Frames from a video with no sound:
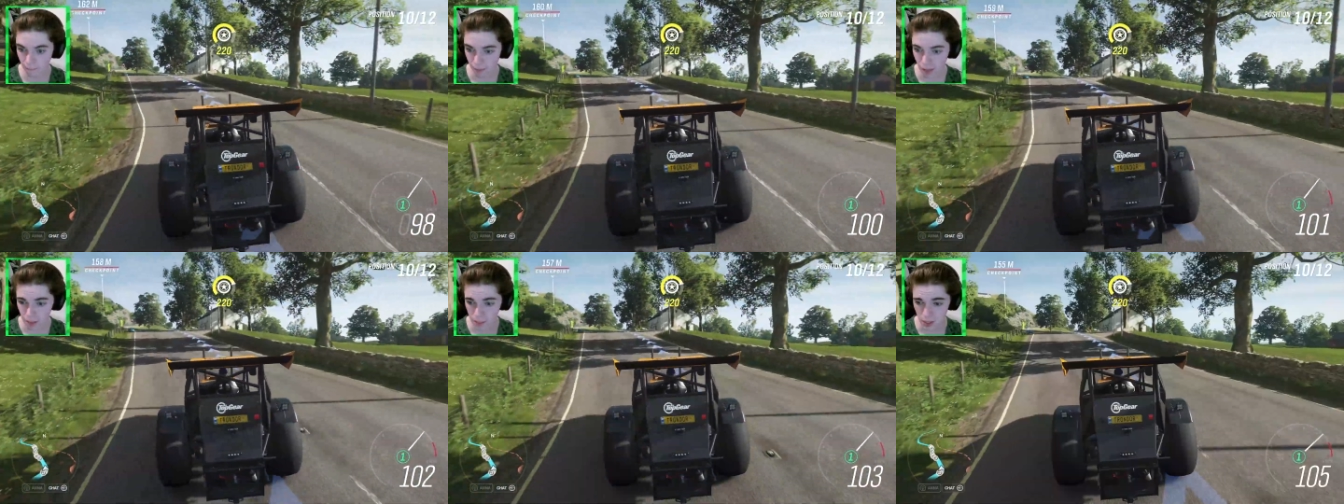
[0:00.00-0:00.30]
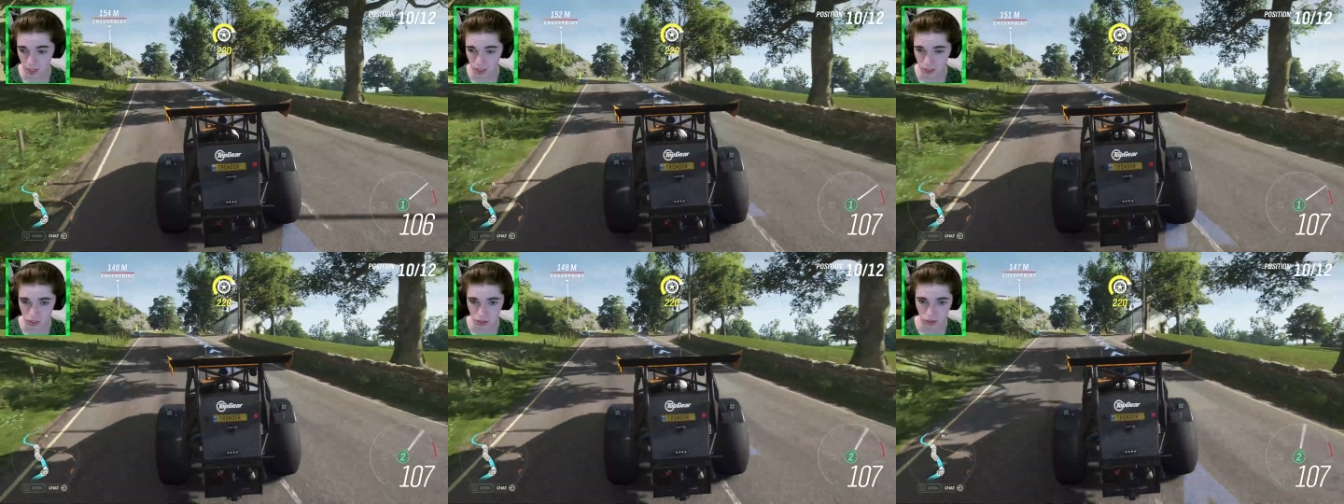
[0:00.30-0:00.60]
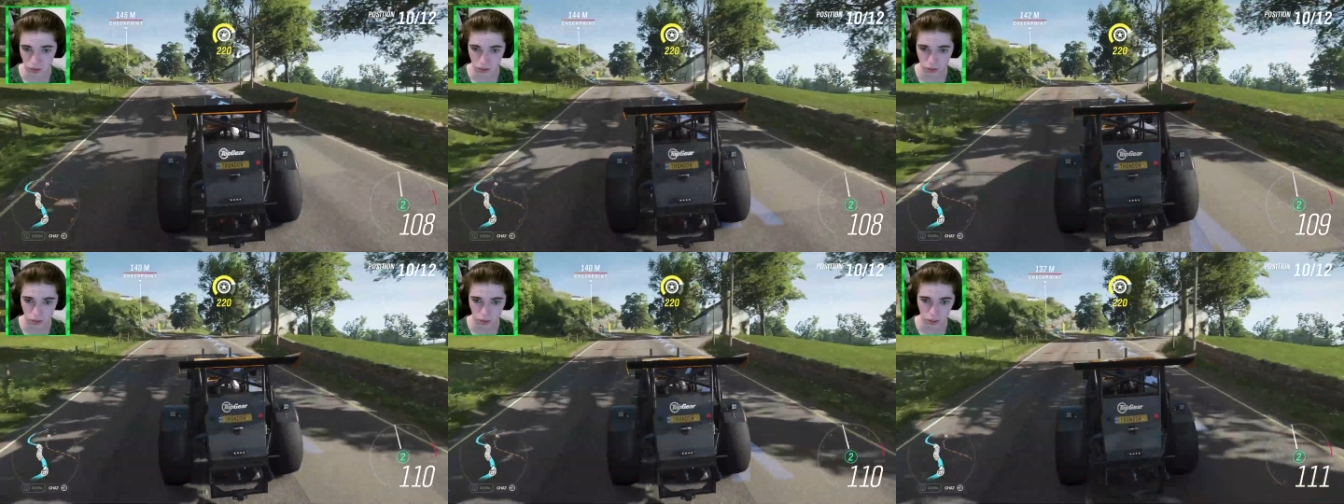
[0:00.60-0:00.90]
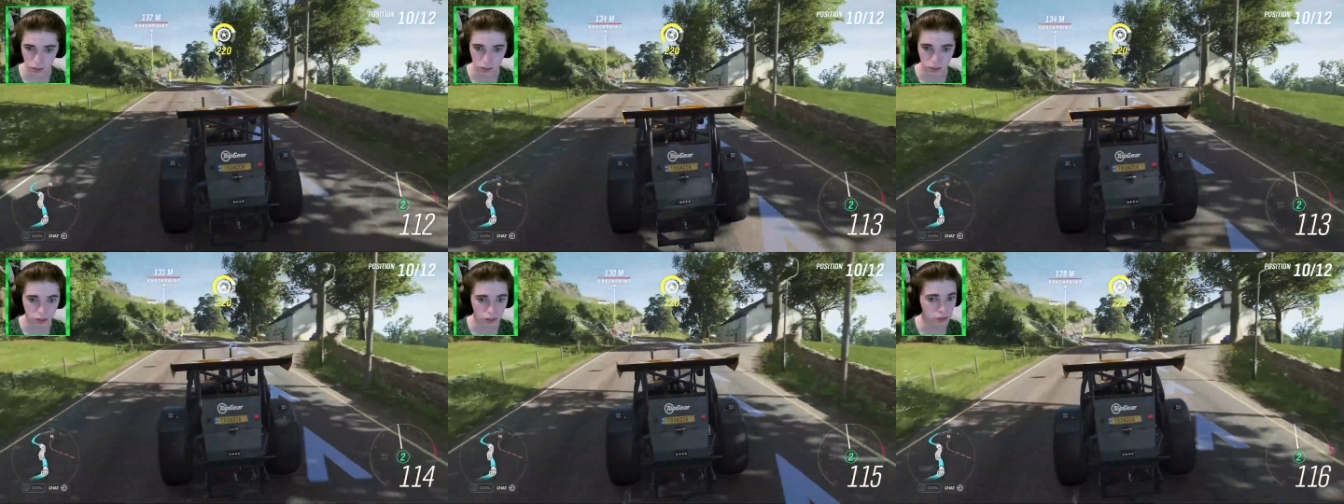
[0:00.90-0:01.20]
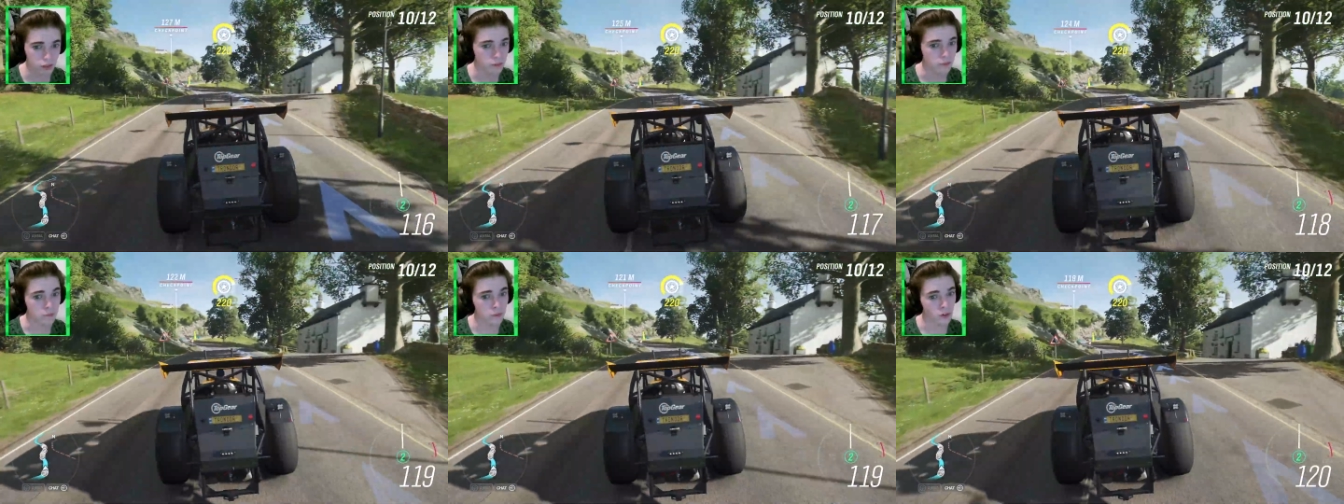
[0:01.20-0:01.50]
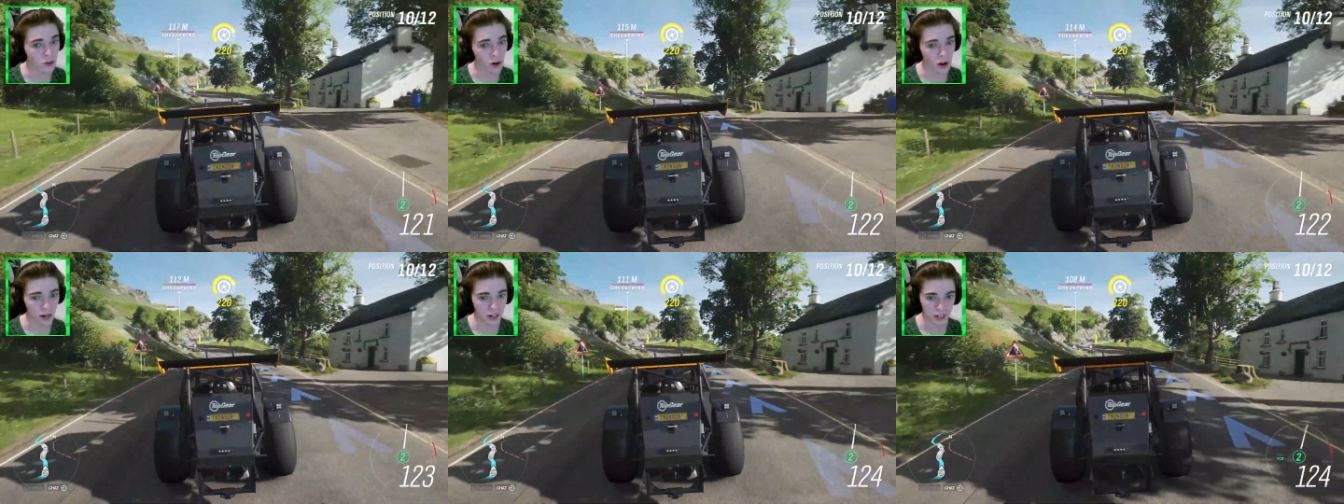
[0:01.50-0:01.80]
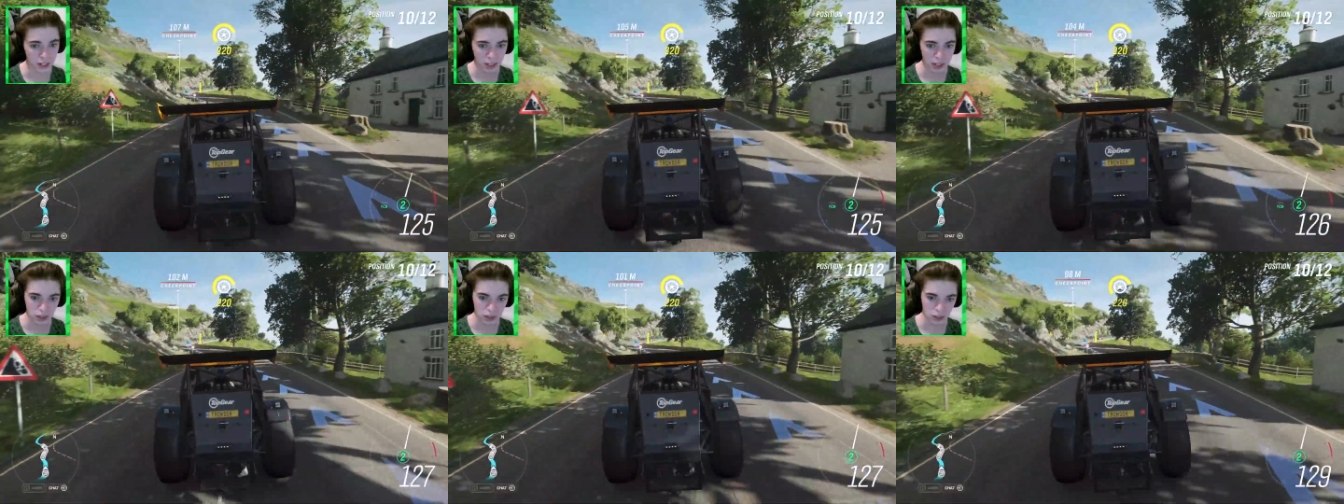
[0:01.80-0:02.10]
amounts of variety
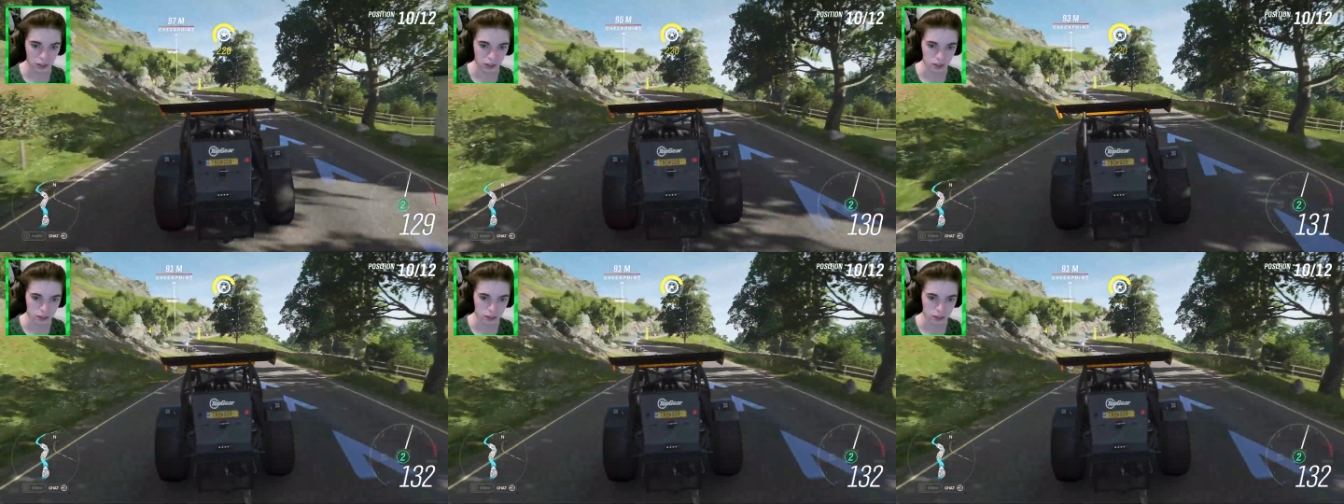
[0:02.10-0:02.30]
in